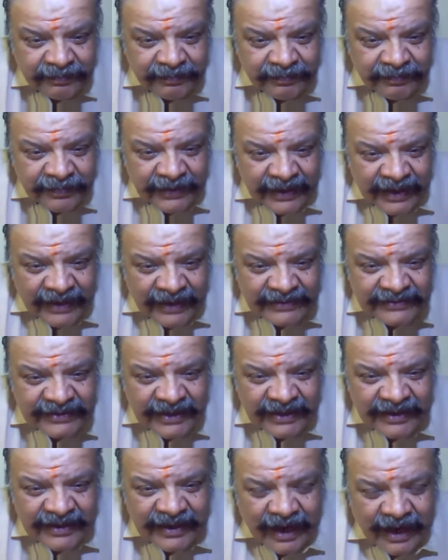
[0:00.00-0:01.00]

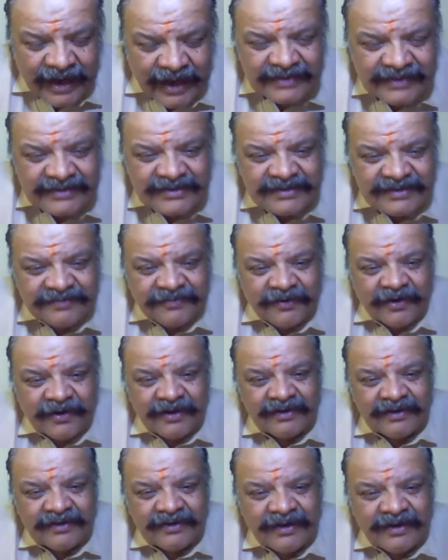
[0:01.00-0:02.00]
Priyanjali asked for
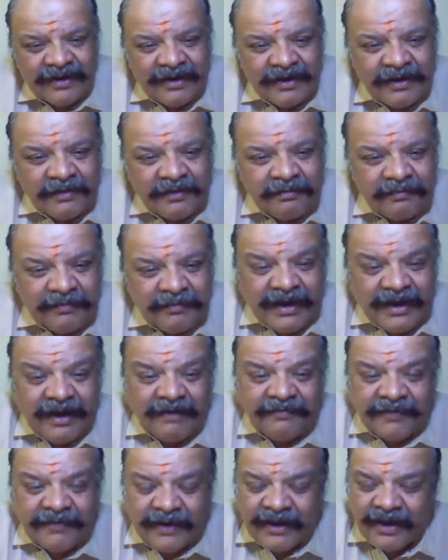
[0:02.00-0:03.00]
middle
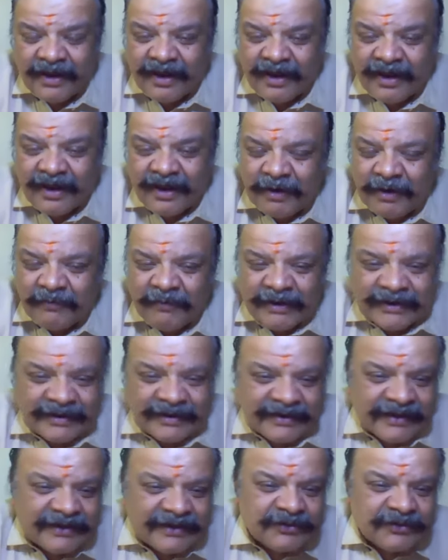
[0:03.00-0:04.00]
finger number one,
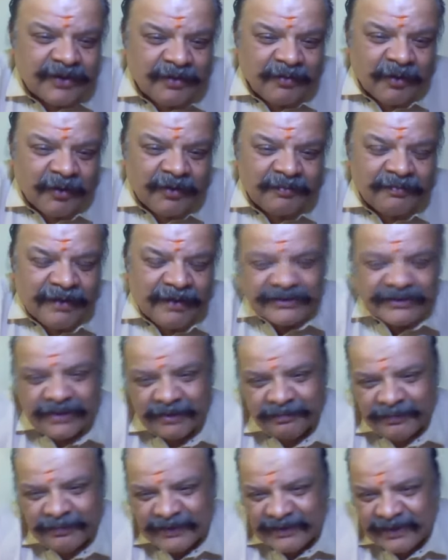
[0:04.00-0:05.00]
tells you about
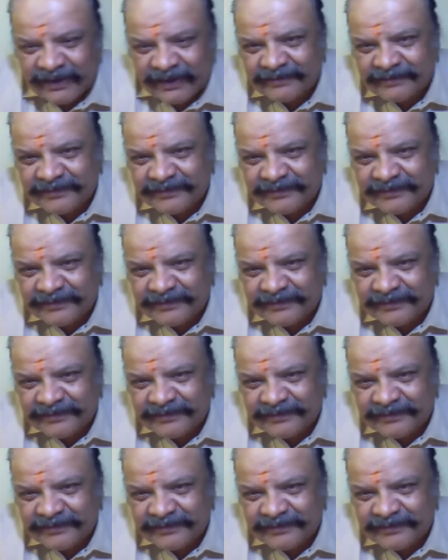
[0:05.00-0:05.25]
pachak pitta,